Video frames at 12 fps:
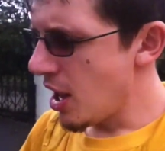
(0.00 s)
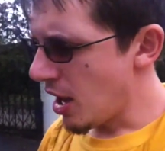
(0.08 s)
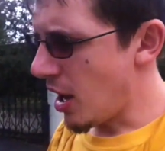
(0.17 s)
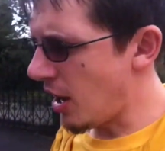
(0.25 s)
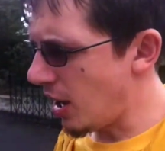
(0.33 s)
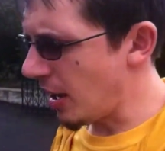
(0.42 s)

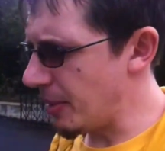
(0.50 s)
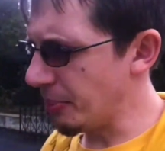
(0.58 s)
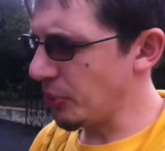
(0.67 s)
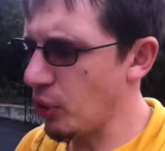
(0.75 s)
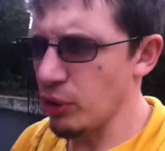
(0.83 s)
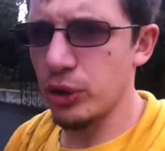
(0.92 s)

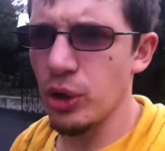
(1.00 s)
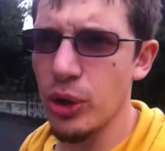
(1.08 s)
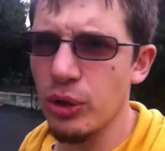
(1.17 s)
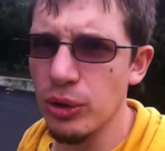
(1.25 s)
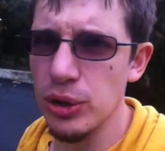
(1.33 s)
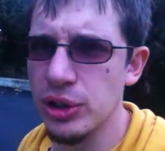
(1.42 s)
a
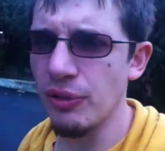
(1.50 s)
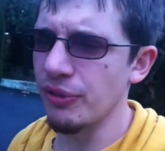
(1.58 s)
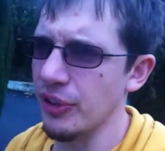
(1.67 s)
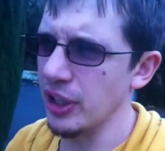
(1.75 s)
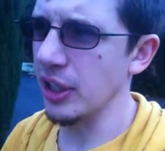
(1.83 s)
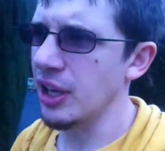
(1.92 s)
cooker or
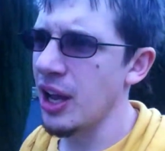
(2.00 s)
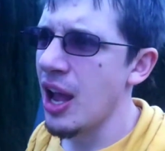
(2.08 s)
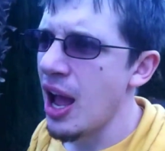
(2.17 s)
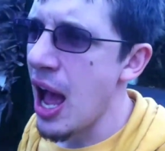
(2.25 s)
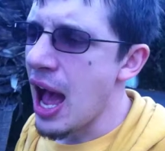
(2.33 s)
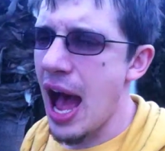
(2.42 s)
something,
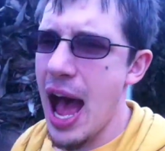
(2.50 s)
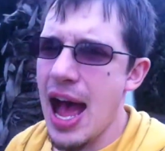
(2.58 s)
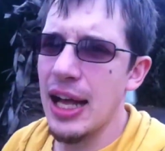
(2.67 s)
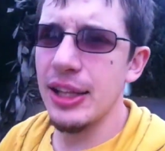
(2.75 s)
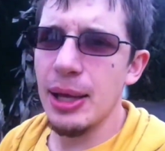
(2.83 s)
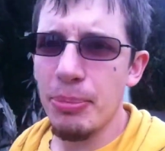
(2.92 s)

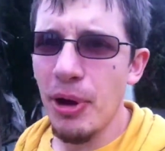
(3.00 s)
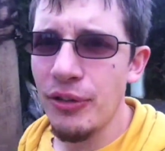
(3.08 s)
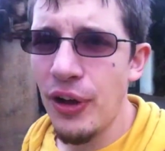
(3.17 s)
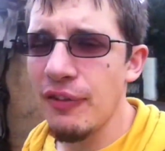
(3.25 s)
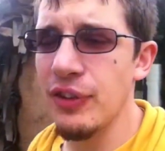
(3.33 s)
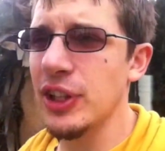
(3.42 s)
and they're both
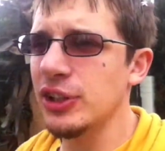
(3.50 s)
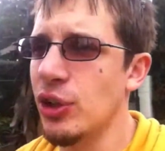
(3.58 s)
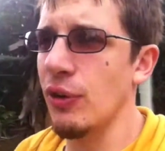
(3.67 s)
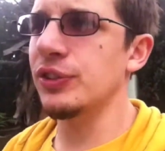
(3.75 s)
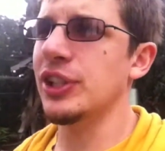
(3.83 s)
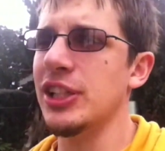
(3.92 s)
having this
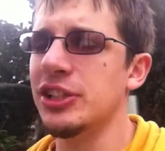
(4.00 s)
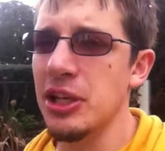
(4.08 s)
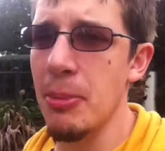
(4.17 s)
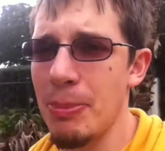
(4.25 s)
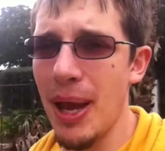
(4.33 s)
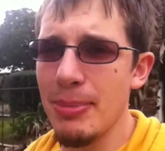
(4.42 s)
conversation
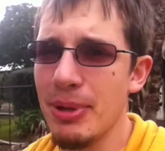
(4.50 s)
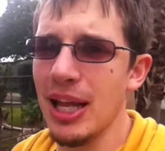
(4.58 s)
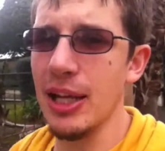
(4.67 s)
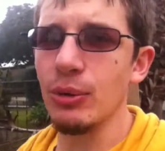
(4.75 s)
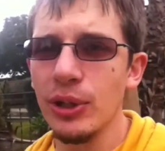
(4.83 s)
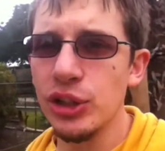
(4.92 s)
in baby
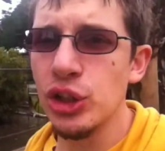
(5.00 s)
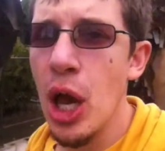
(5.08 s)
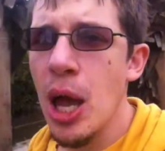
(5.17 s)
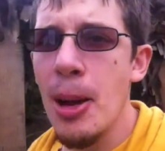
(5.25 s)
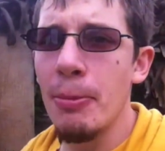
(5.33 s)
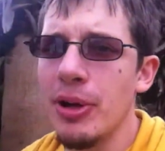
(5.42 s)
language.
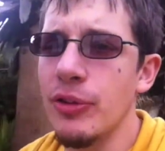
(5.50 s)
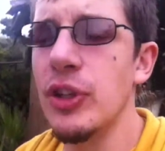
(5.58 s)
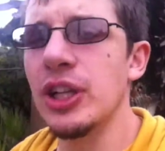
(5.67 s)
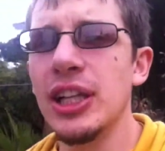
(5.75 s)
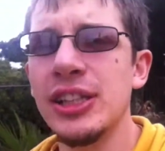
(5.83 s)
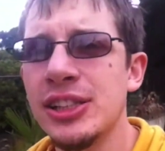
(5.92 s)
But if you
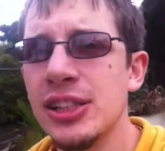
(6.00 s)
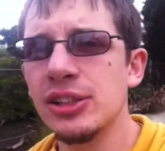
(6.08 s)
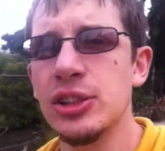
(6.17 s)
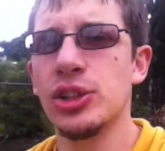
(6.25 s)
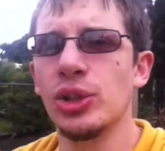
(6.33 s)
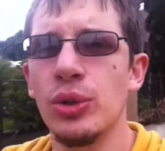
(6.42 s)

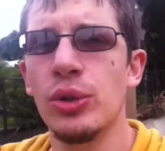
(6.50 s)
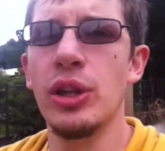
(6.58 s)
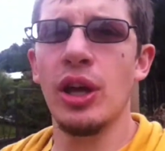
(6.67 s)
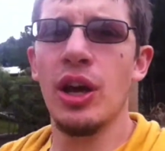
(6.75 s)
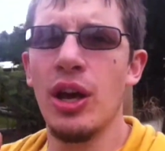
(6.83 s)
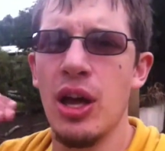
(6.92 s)
listen to
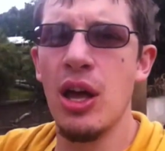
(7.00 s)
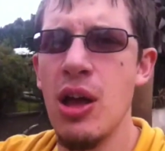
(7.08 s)
the